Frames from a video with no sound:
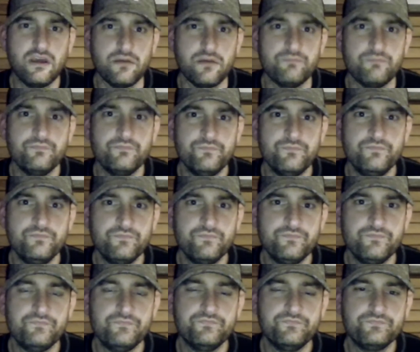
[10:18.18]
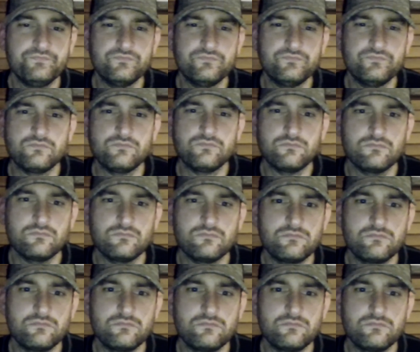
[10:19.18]
I bet he would love to come in here and
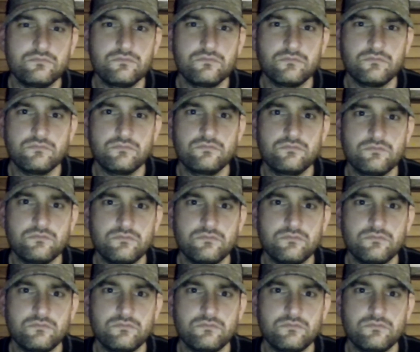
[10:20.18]
coach if Marshall,